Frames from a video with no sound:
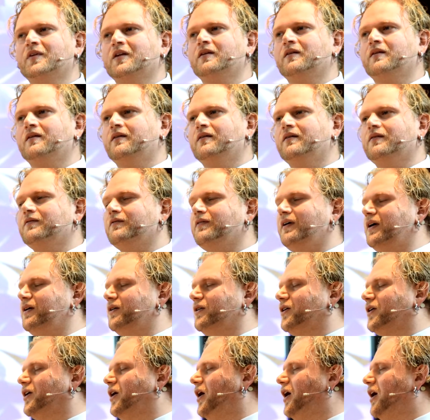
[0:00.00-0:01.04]
I invite you
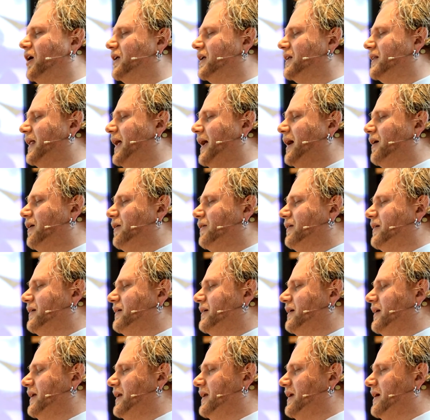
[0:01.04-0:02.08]
to call aloud
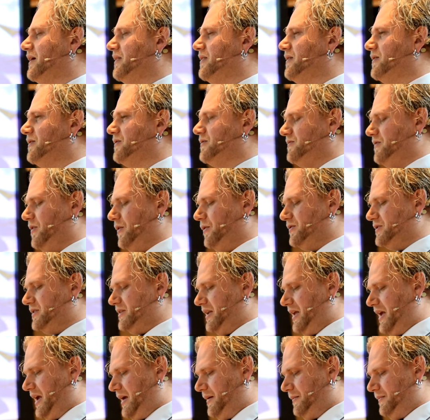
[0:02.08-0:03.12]
any other those
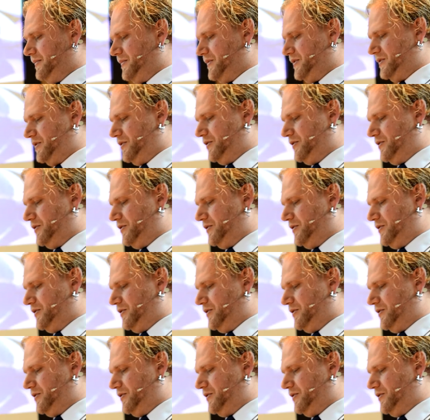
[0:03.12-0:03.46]
names,